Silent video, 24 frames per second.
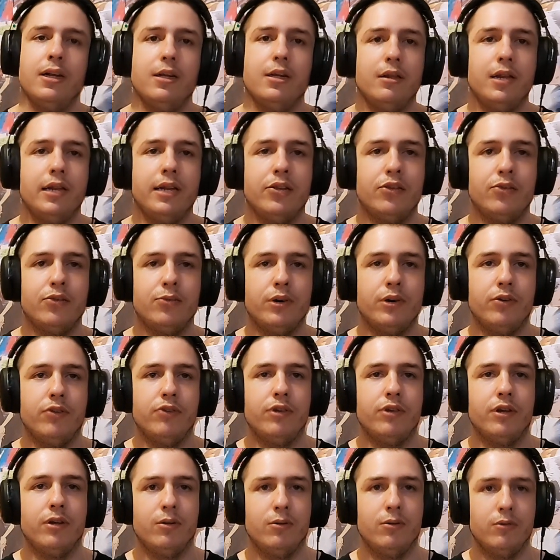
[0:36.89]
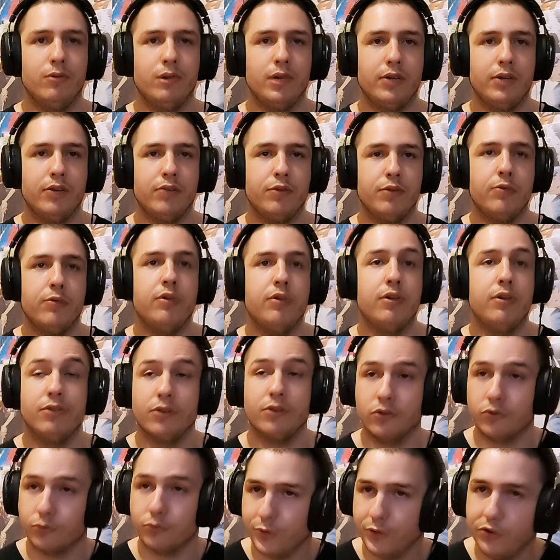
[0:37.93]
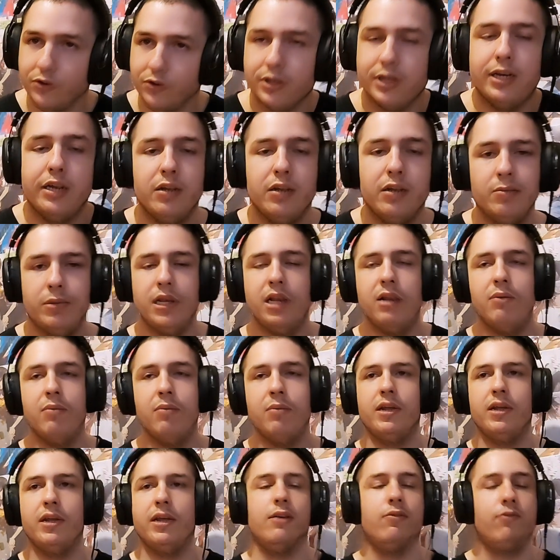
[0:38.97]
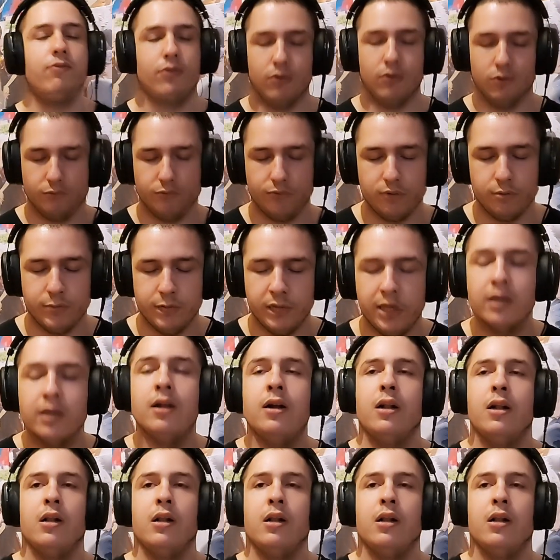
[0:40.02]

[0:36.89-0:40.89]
the link to Adam's channel, the link to my Twitter, Discord, Twitch, and Bilibili if you want to follow me,